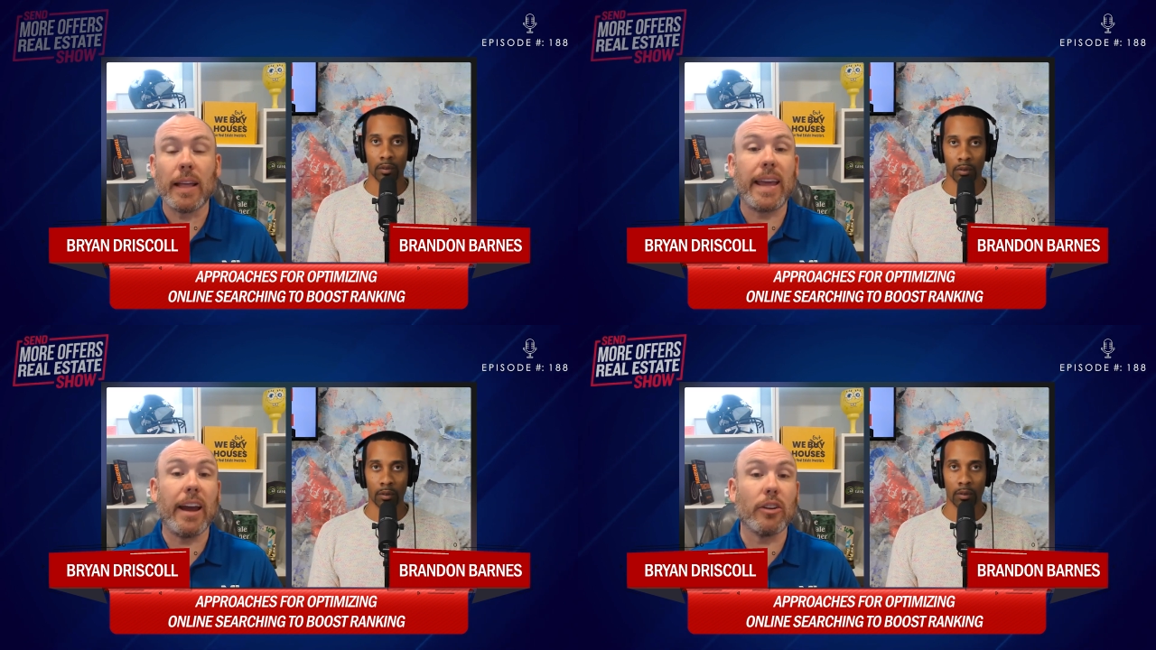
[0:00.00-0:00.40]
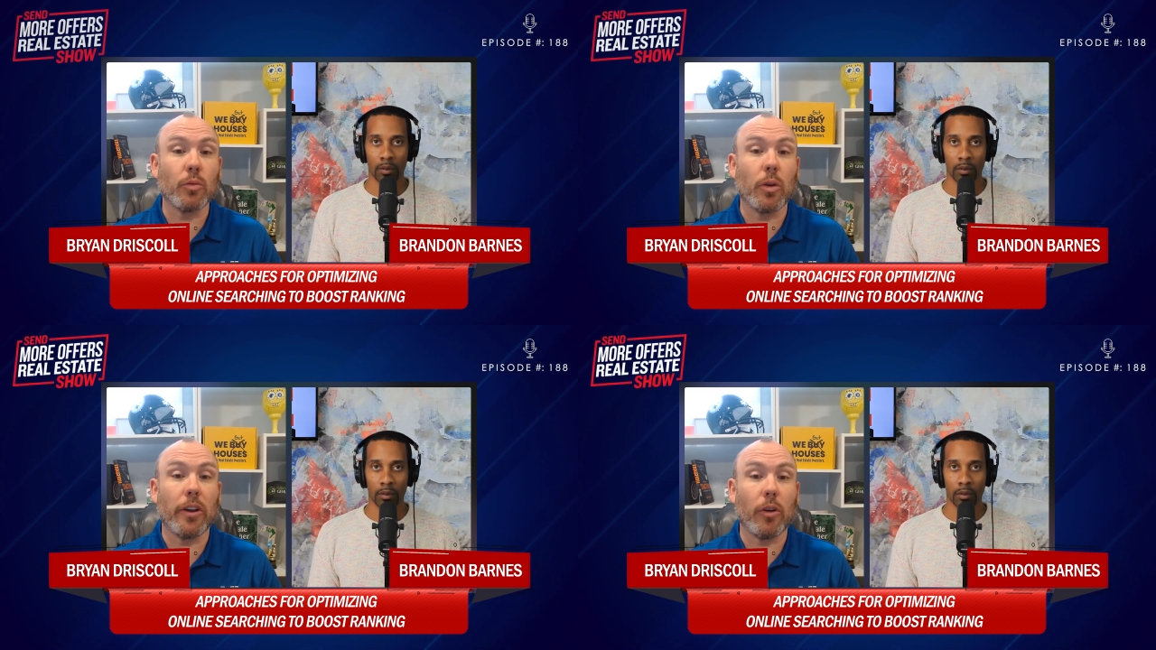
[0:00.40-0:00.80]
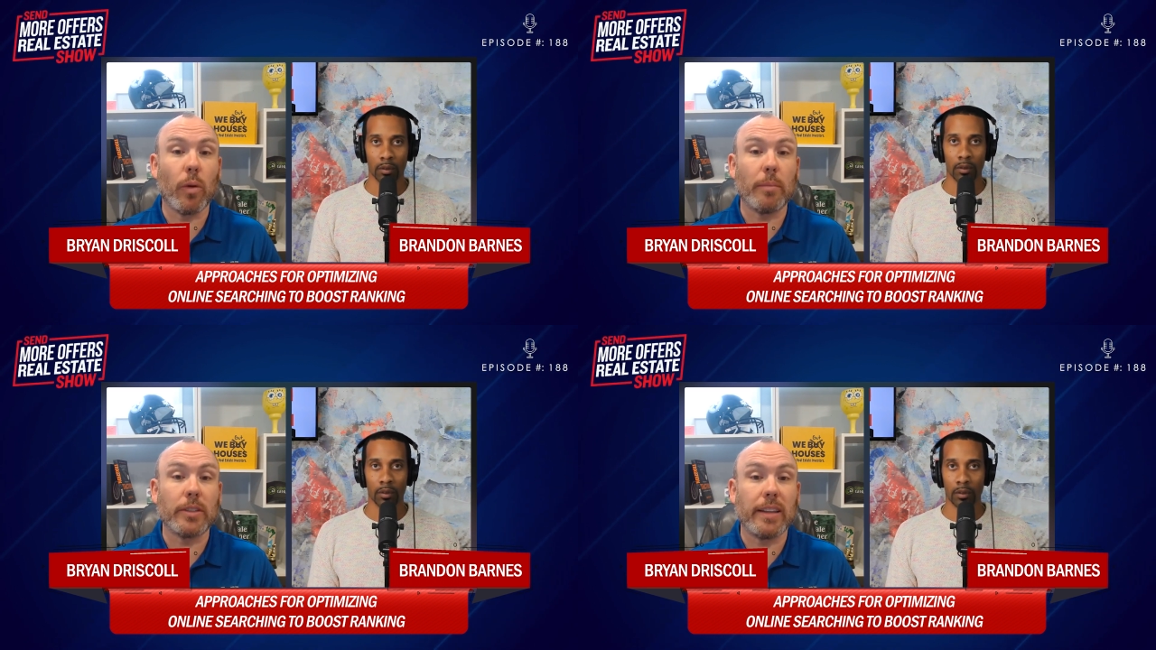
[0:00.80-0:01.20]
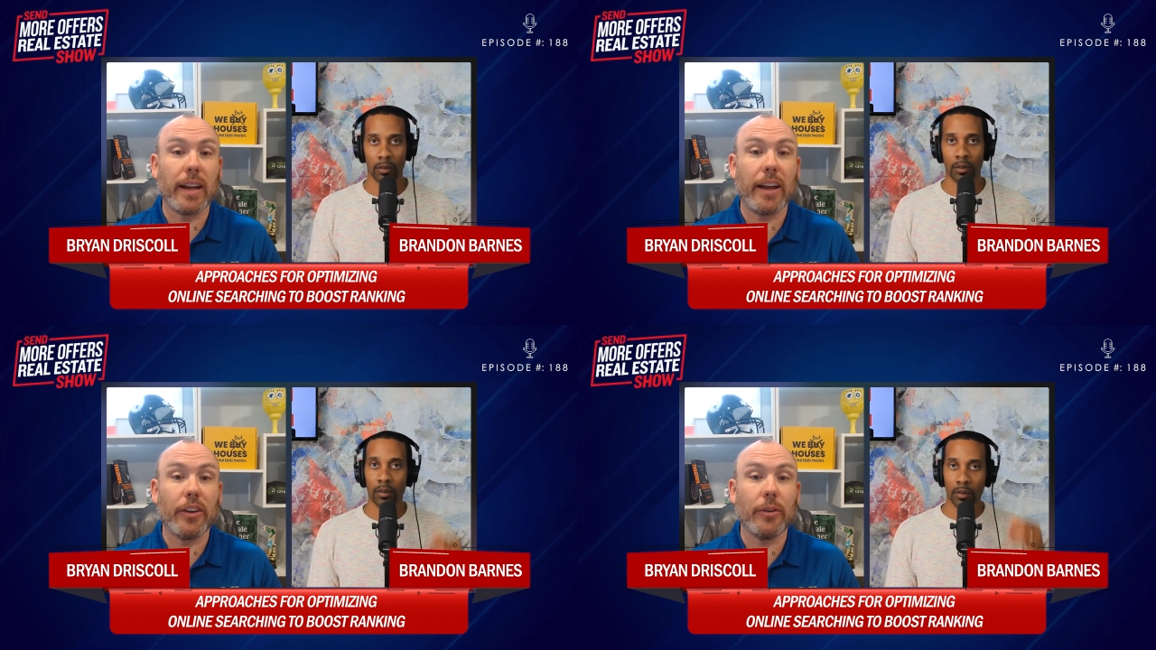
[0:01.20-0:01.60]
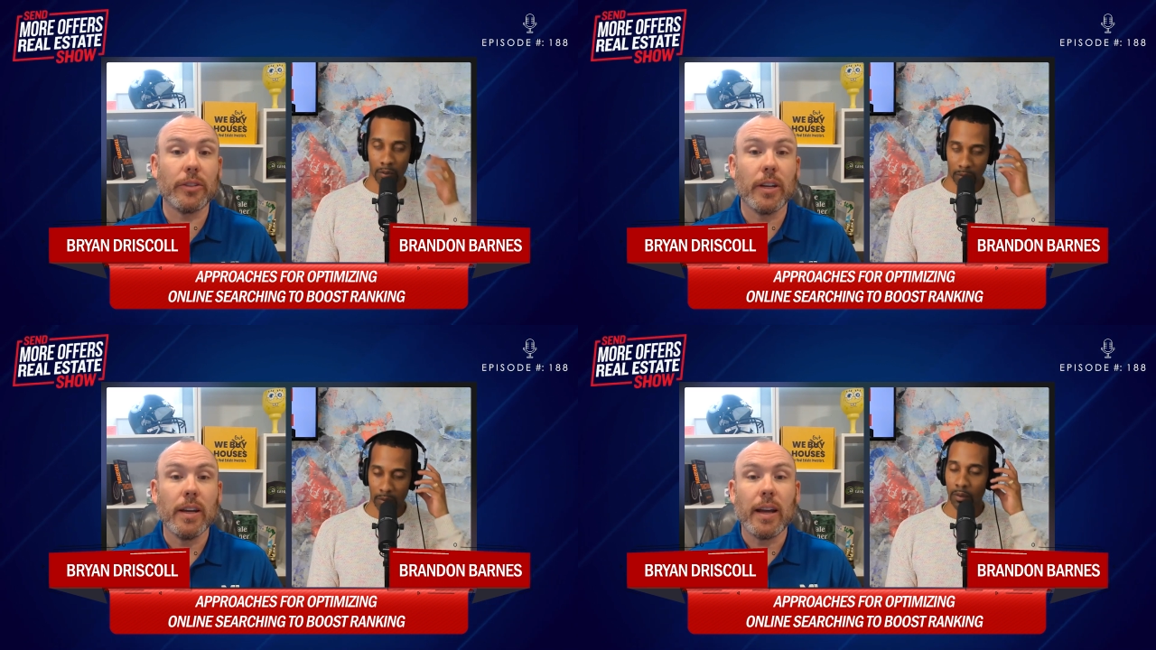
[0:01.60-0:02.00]
Speaker 1: Like Carrot's a really good website that I
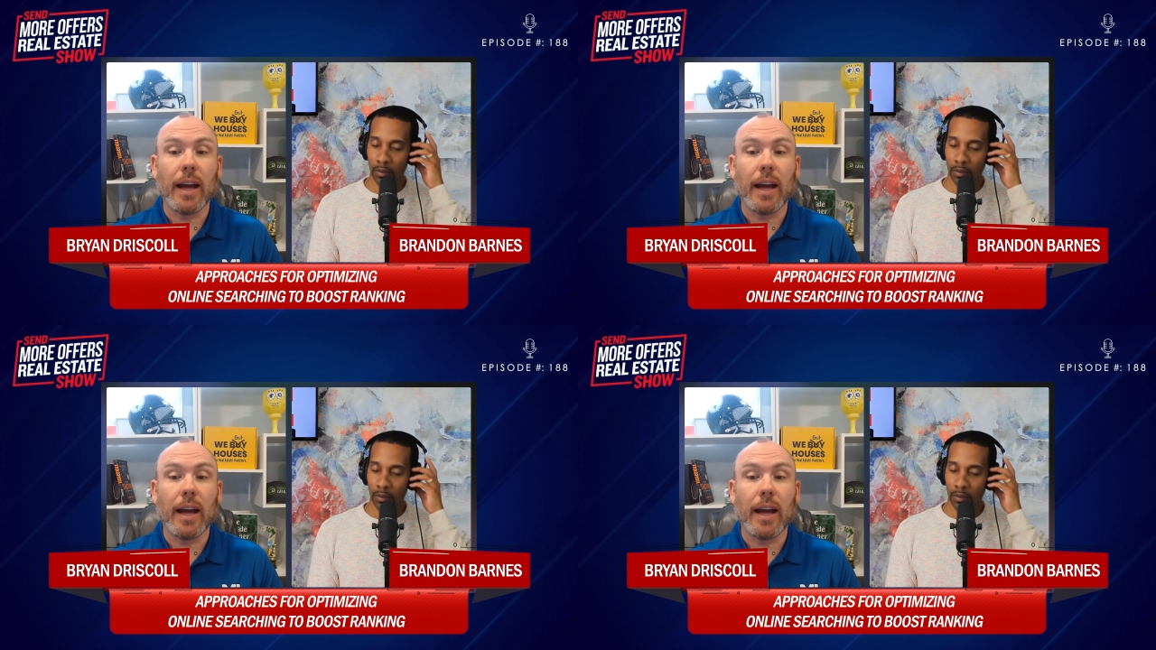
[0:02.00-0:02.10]
use.